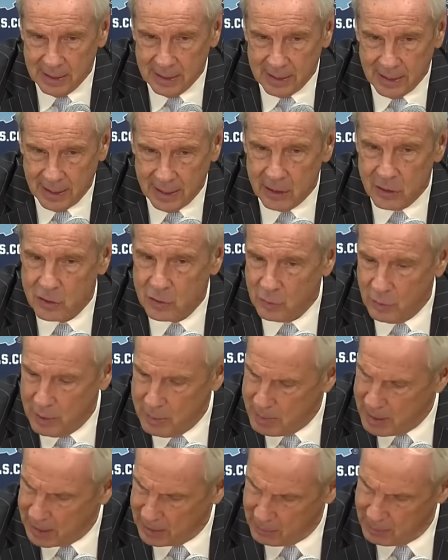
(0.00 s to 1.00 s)
Needs to
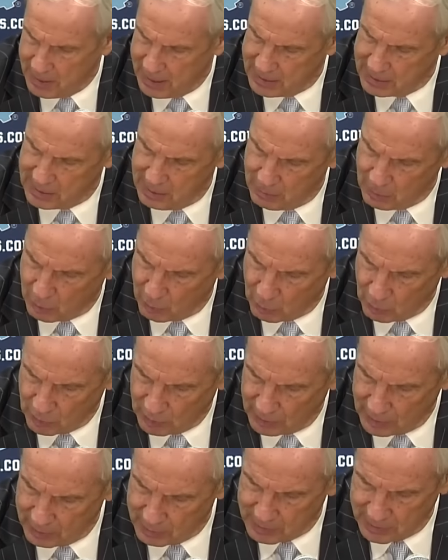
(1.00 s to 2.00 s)
rebound the basketball
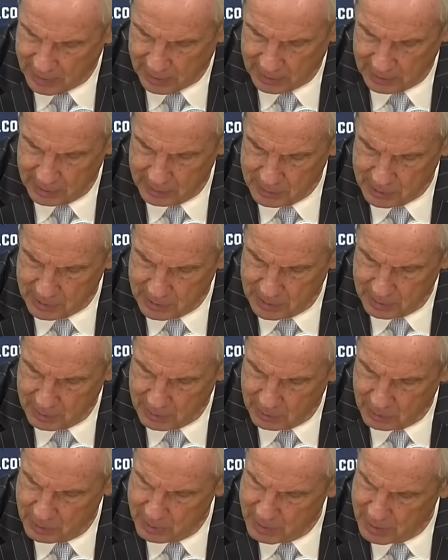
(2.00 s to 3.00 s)
more. I kept telling him, I said, how
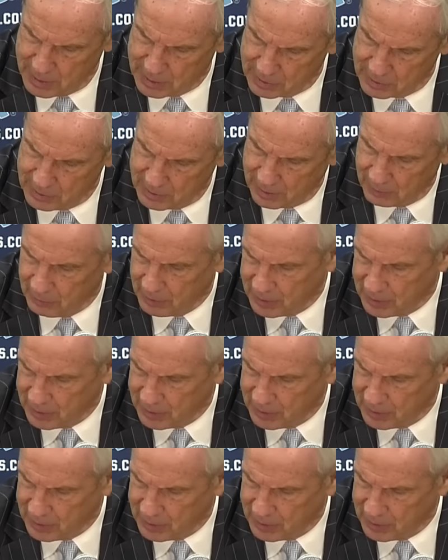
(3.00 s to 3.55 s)
many rebounds do you have?